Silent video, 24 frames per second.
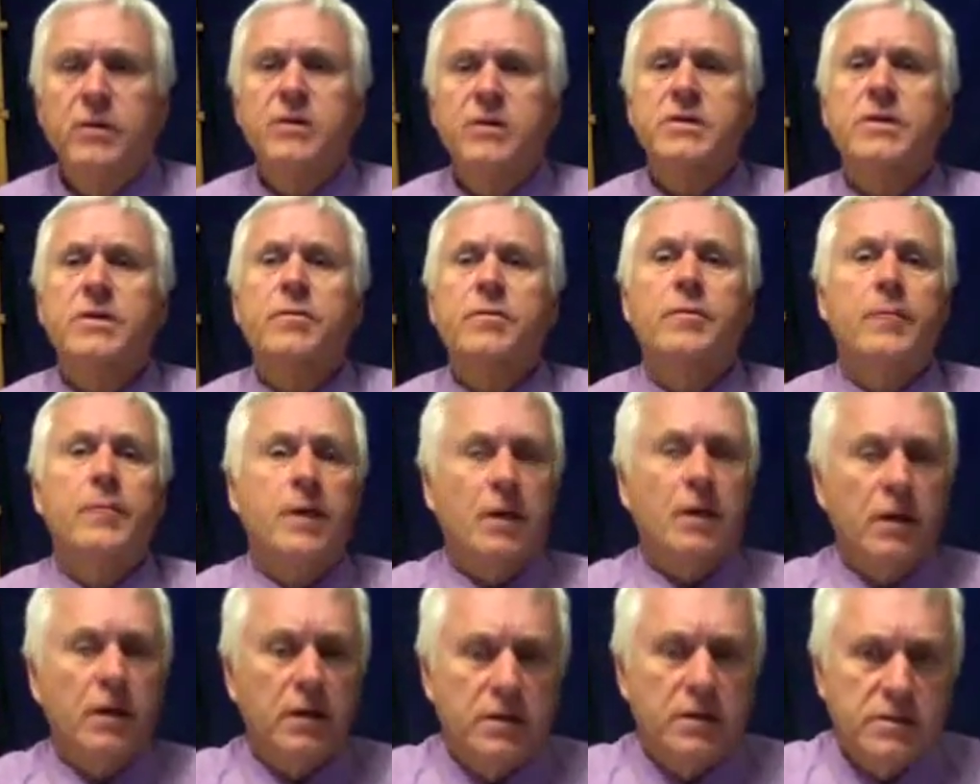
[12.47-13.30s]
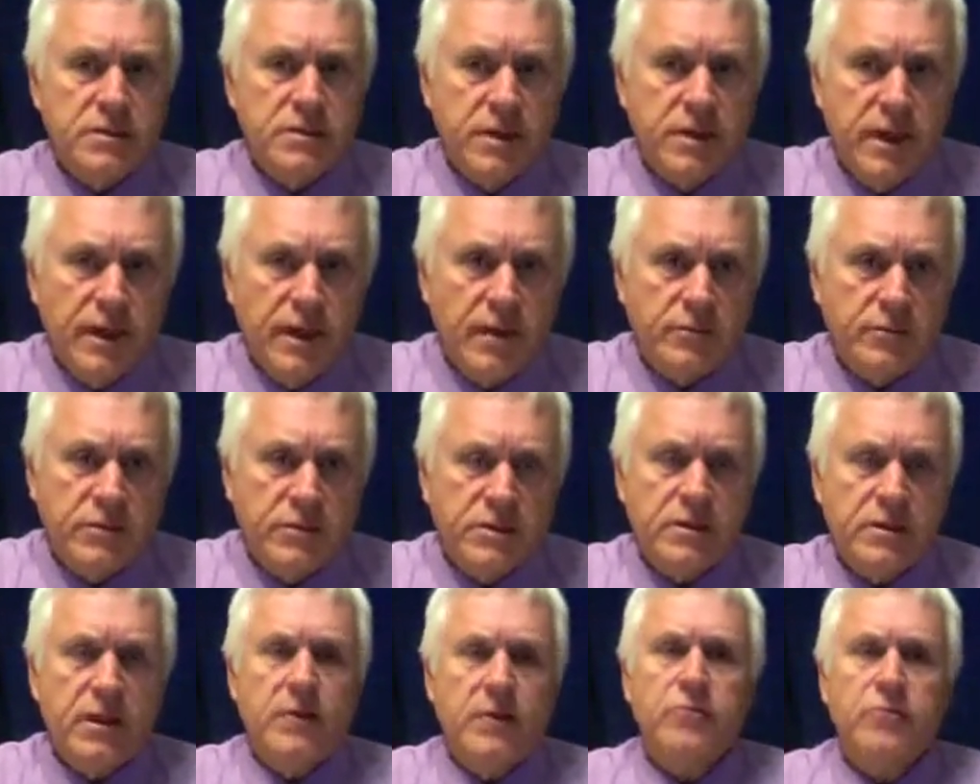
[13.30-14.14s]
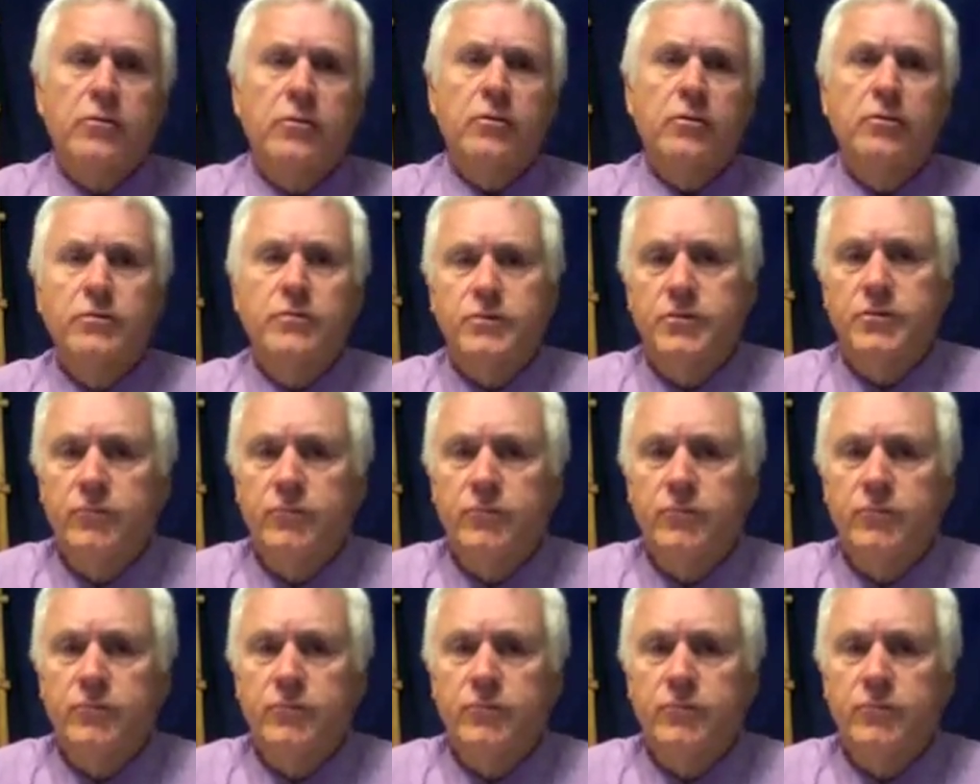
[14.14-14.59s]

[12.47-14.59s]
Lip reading: Supplemental Exam Schedules